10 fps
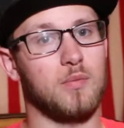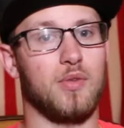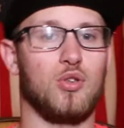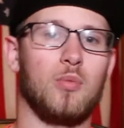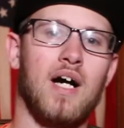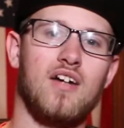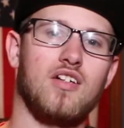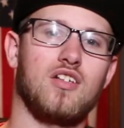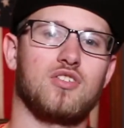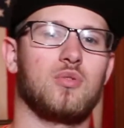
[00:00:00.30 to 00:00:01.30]
up YouTube, how
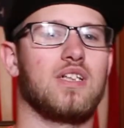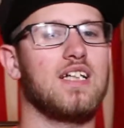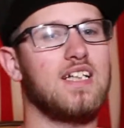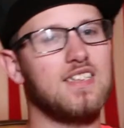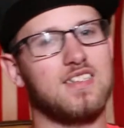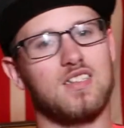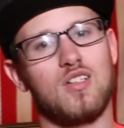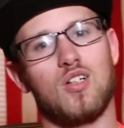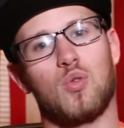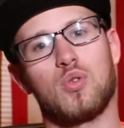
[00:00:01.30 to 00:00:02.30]
y'all doing? It's
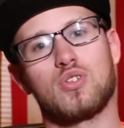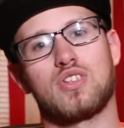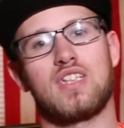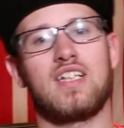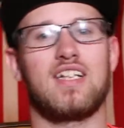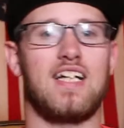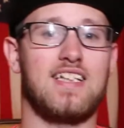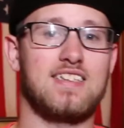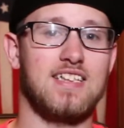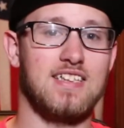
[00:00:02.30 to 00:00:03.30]
theDocWilson here,
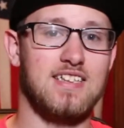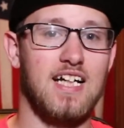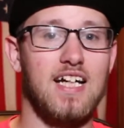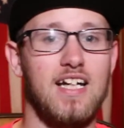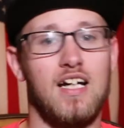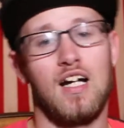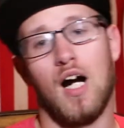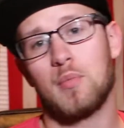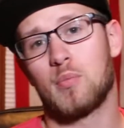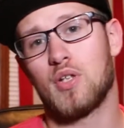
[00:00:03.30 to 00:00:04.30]
and today
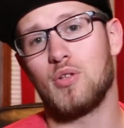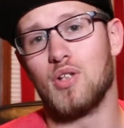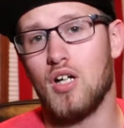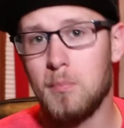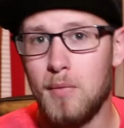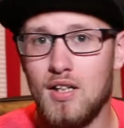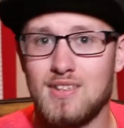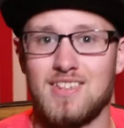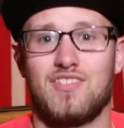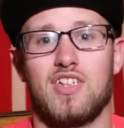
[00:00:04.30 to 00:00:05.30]
I'm going to bring you an
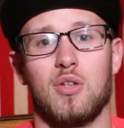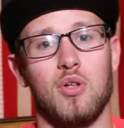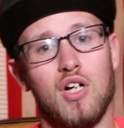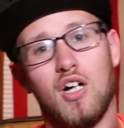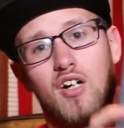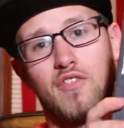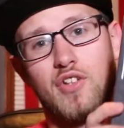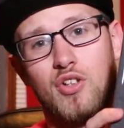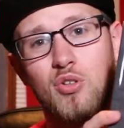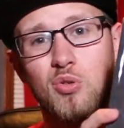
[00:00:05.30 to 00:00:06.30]
unboxing video of
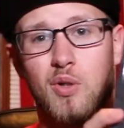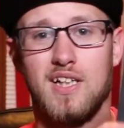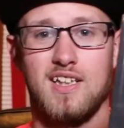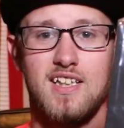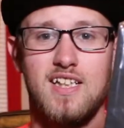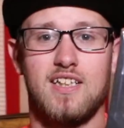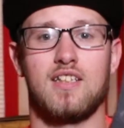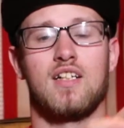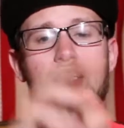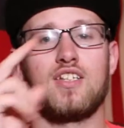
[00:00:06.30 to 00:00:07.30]
the new Elite
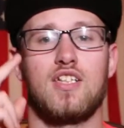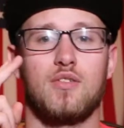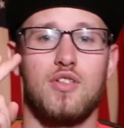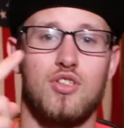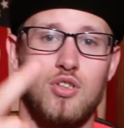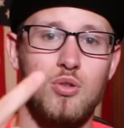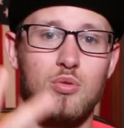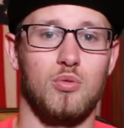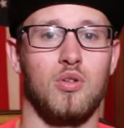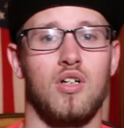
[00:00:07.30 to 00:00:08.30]
Series
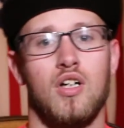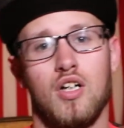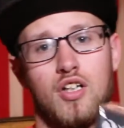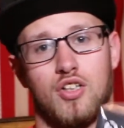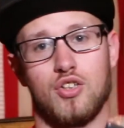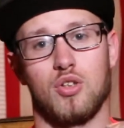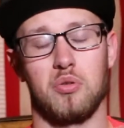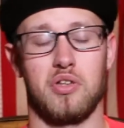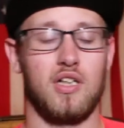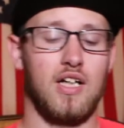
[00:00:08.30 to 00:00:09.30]
2
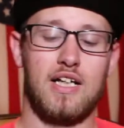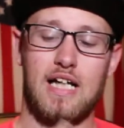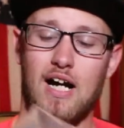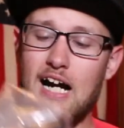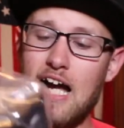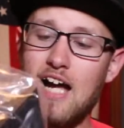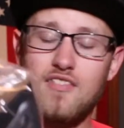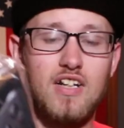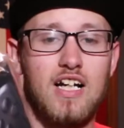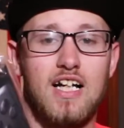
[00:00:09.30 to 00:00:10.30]
controller. Now I
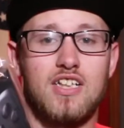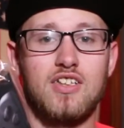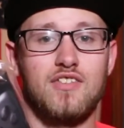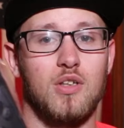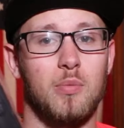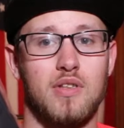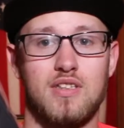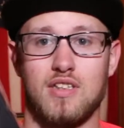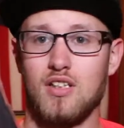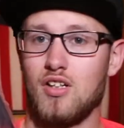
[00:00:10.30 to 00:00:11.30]
have not actually even opened
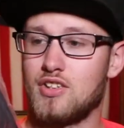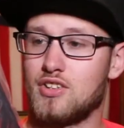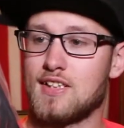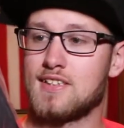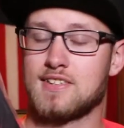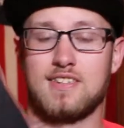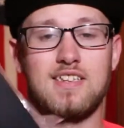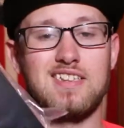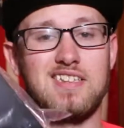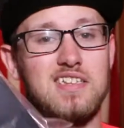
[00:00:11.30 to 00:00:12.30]
this at all. As you guys can
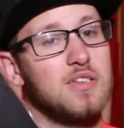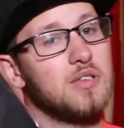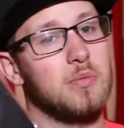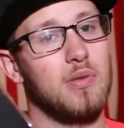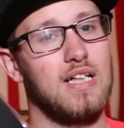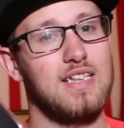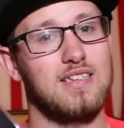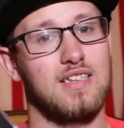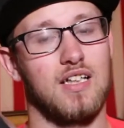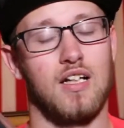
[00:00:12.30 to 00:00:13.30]
see, it's still in the
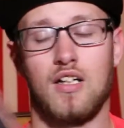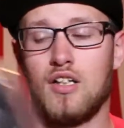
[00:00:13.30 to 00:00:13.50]
plastic,